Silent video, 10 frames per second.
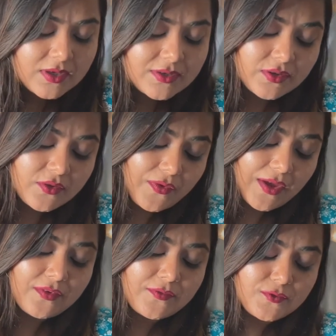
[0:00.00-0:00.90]
So the
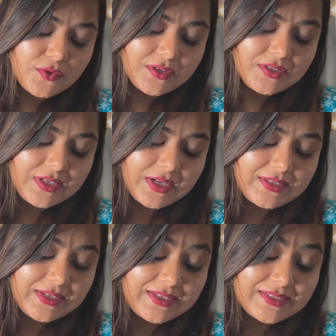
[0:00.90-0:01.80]
Five of Swords
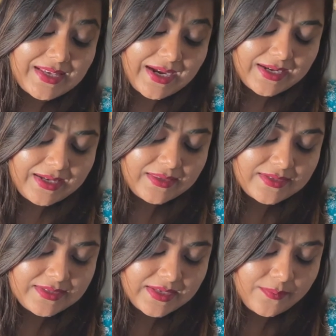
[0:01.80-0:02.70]
states exactly the
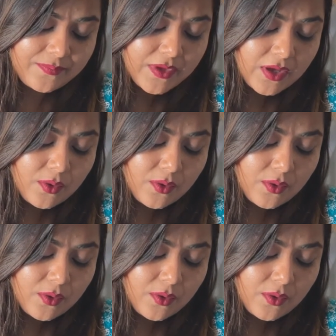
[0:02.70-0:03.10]
same.